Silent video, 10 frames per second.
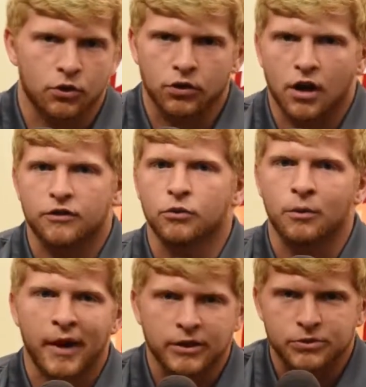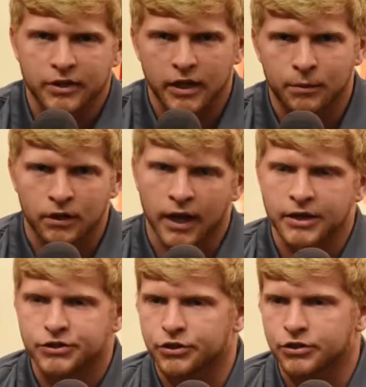going off of what Max was saying about
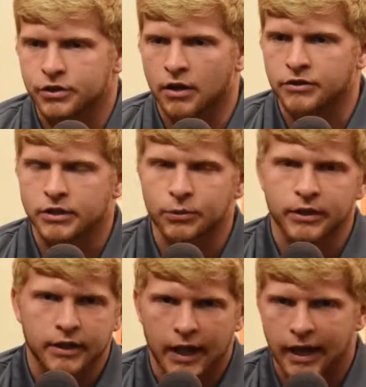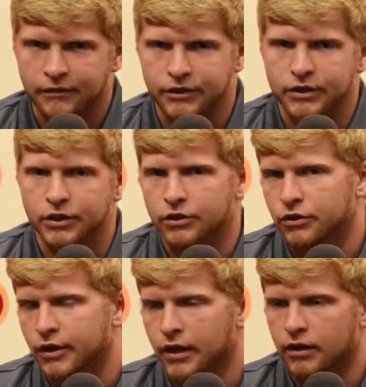last year, is obviously we didn't have the year
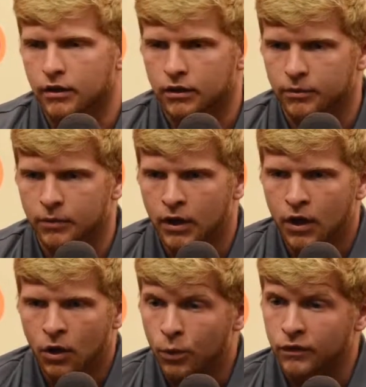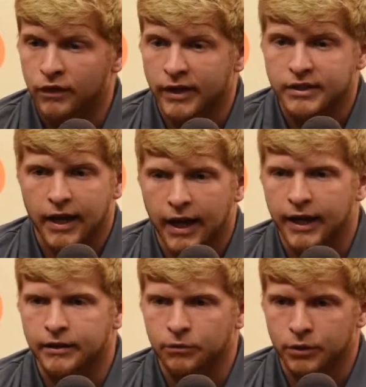that we'd have liked to
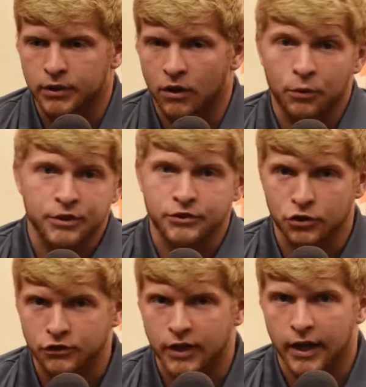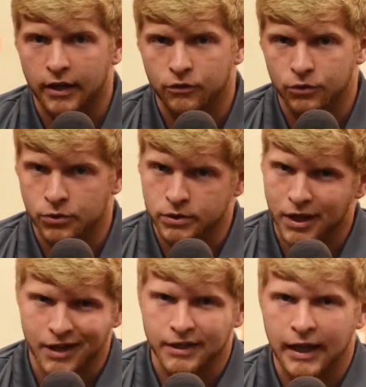had and we thought we deserved to have. There was a
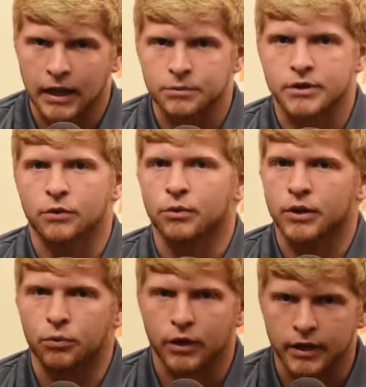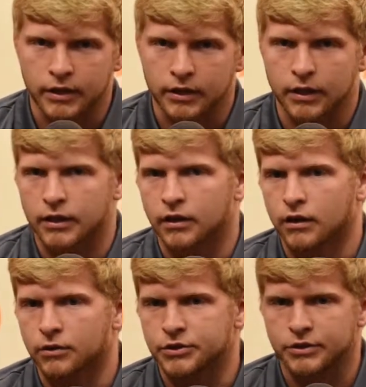lot of games that we were in and
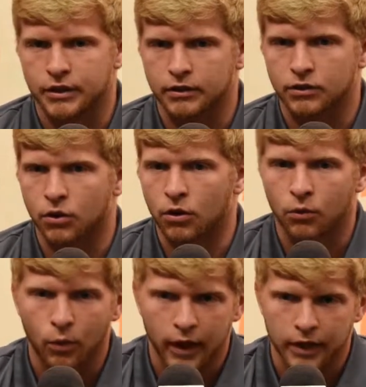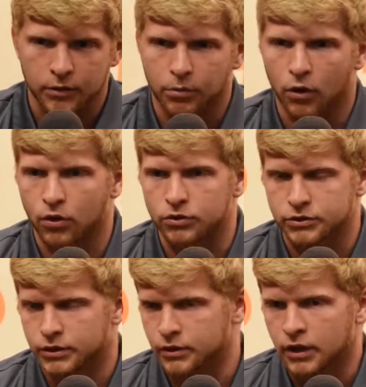just didn't go our way. The ball
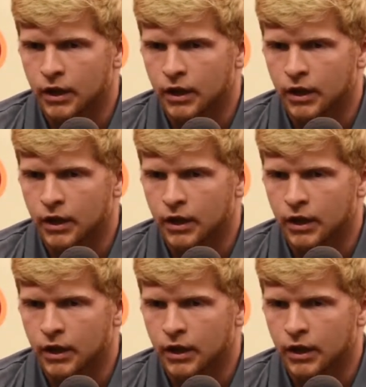didn't